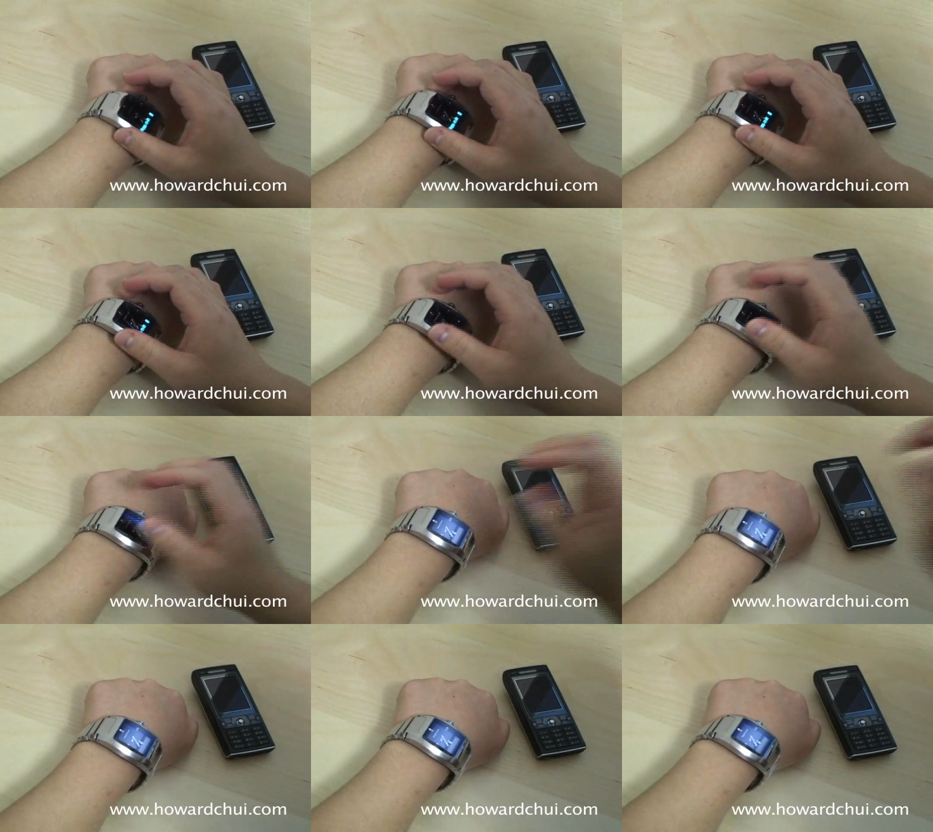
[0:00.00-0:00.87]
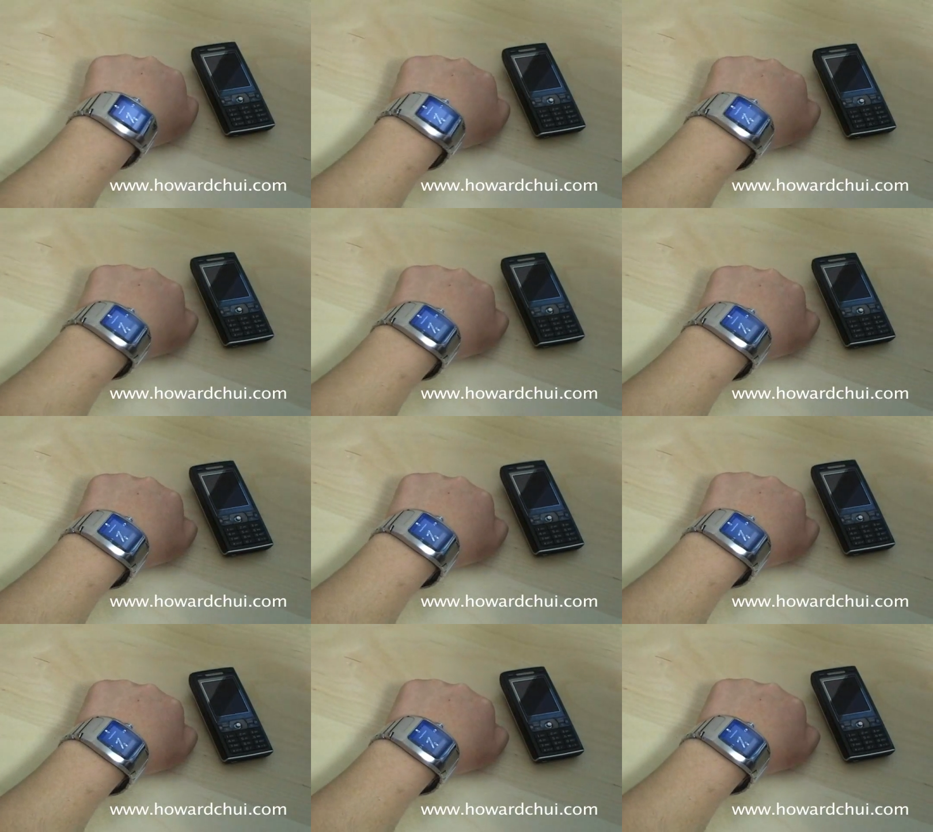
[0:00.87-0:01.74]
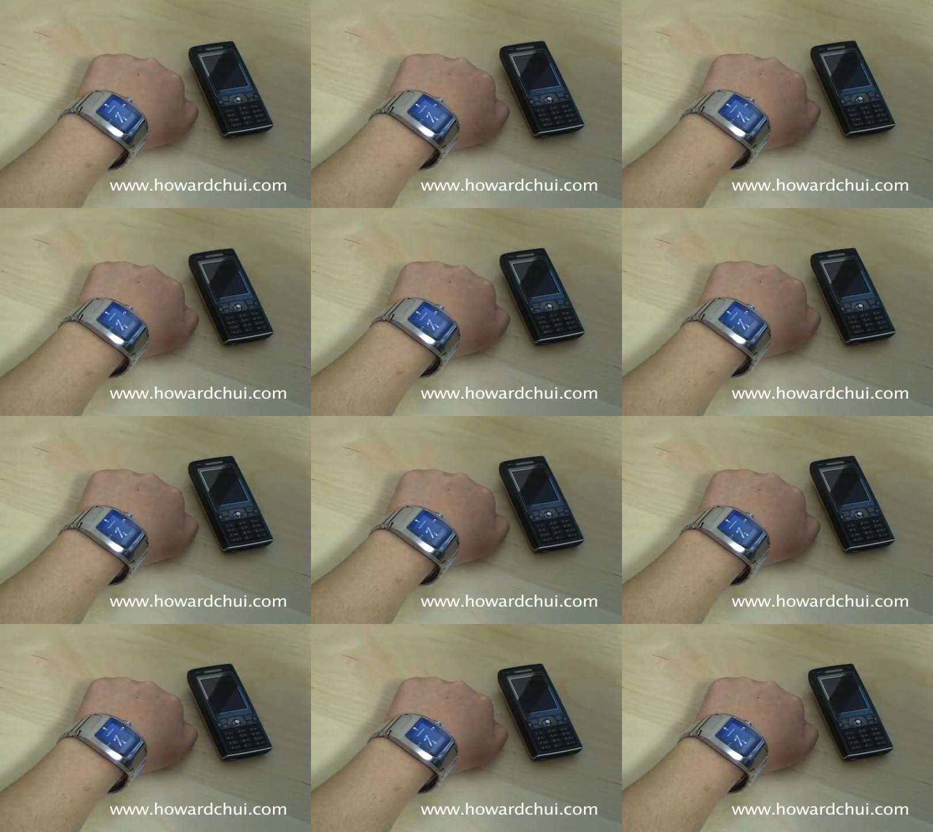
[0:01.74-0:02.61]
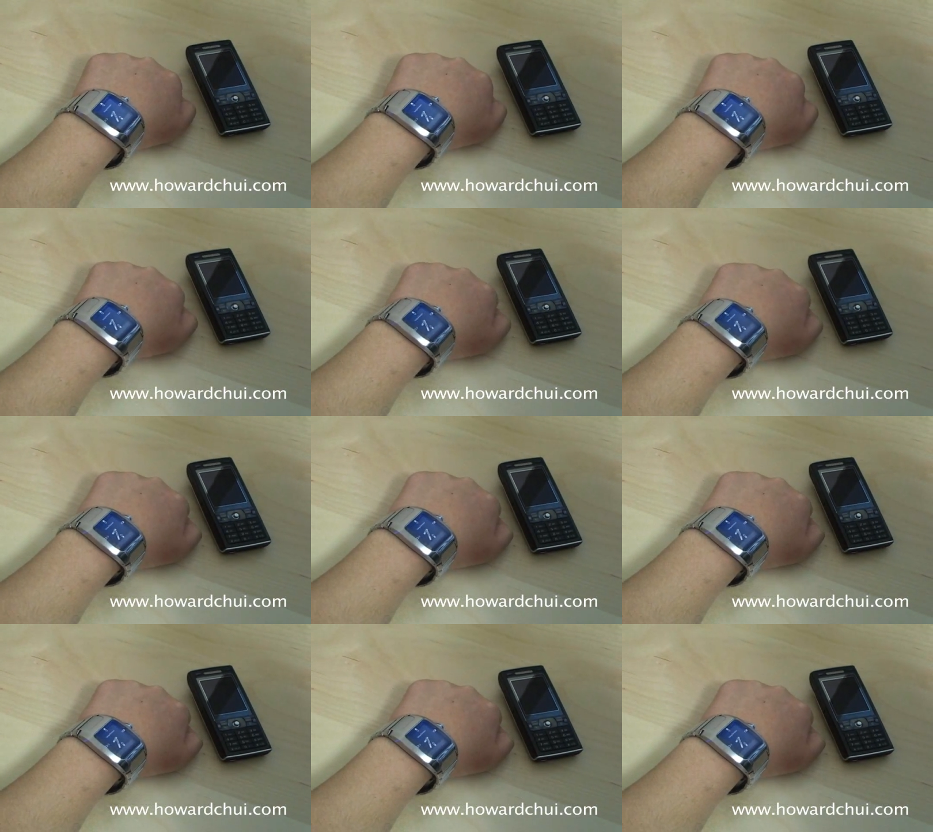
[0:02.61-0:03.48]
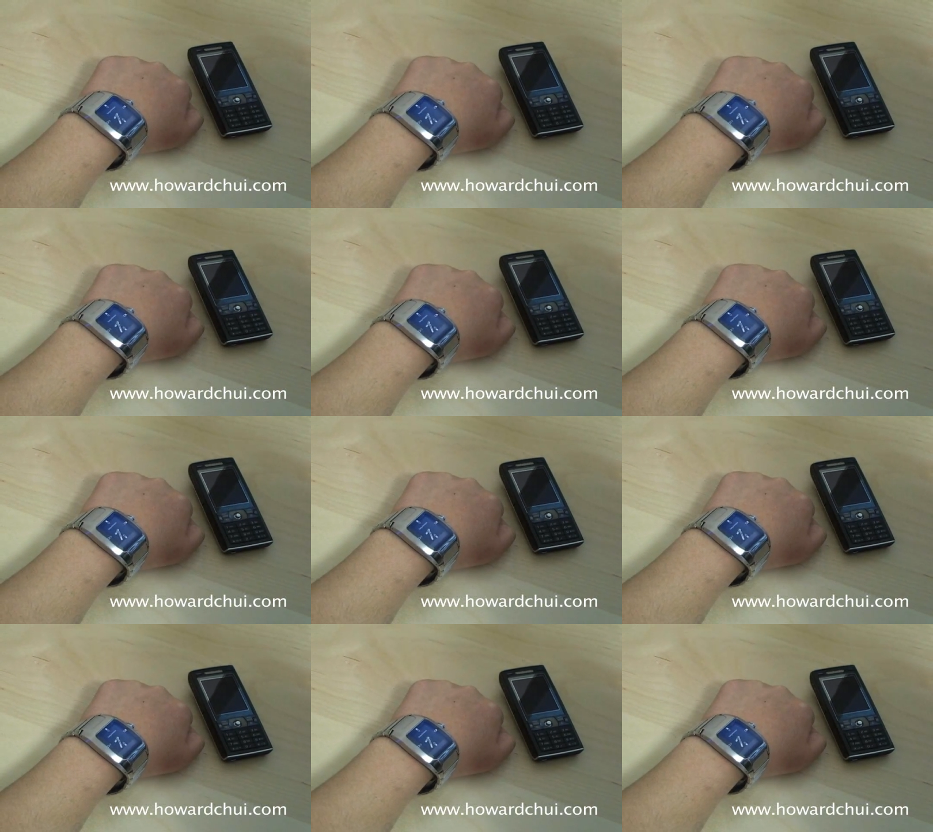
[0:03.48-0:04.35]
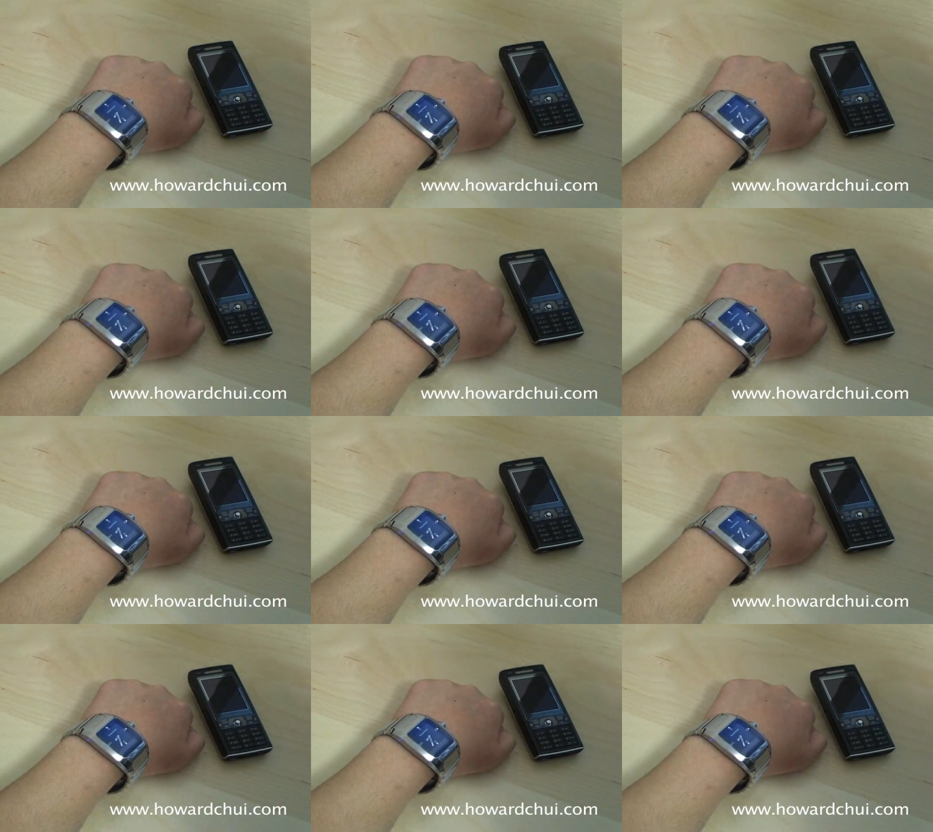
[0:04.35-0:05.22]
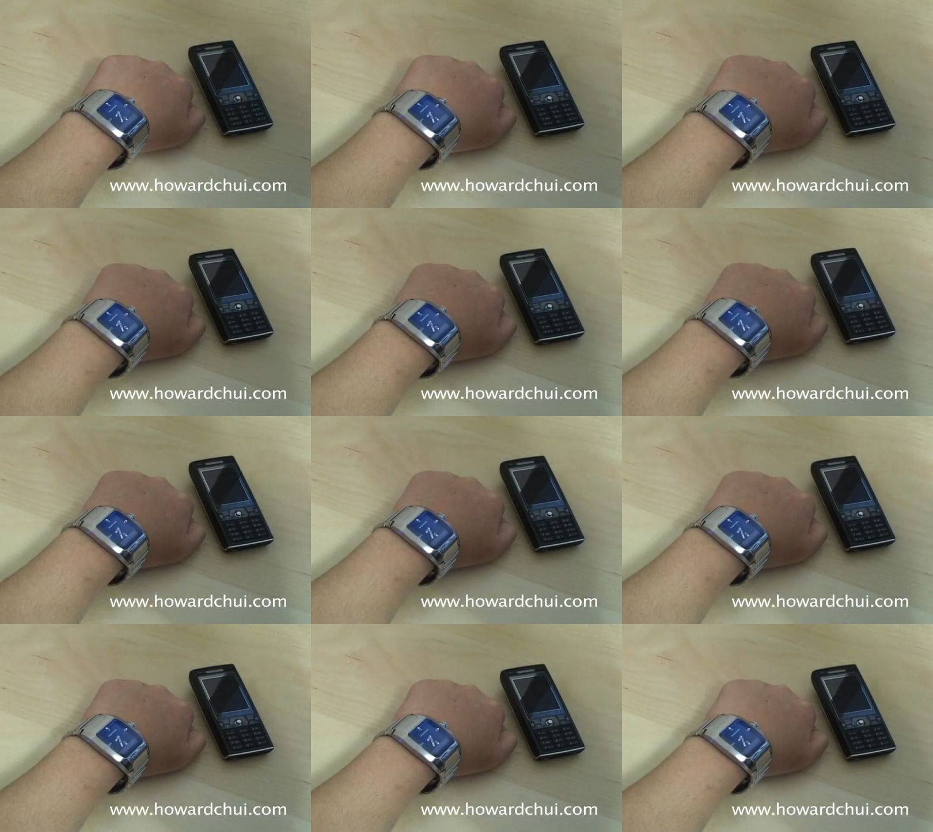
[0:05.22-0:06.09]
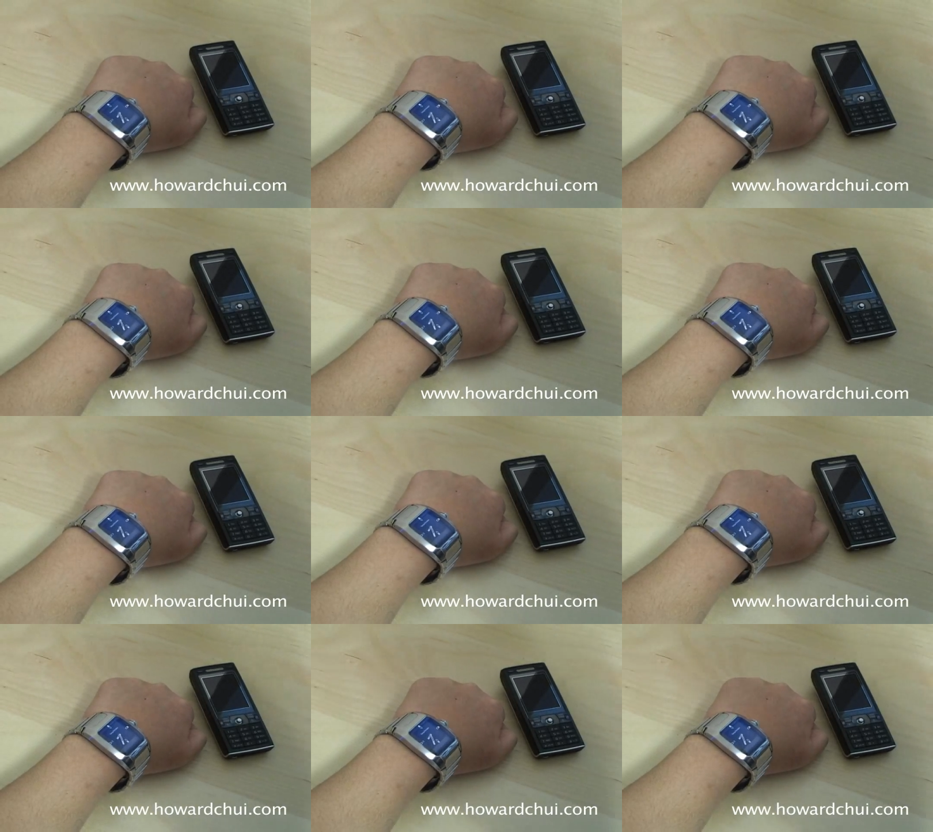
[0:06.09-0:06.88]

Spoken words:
[unreadable: no face in view]